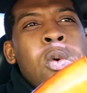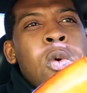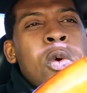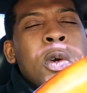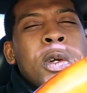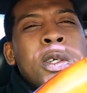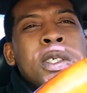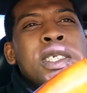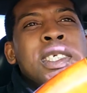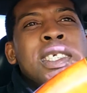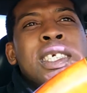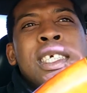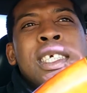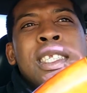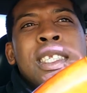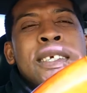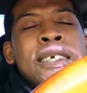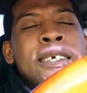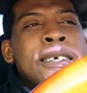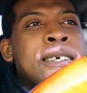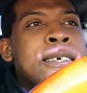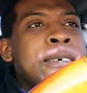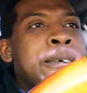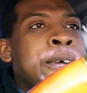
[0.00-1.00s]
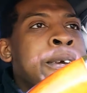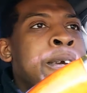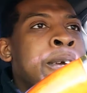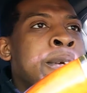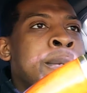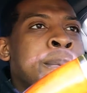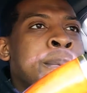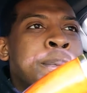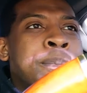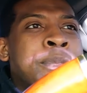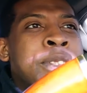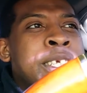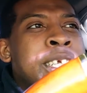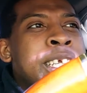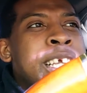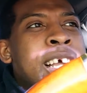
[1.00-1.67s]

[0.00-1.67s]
orange and the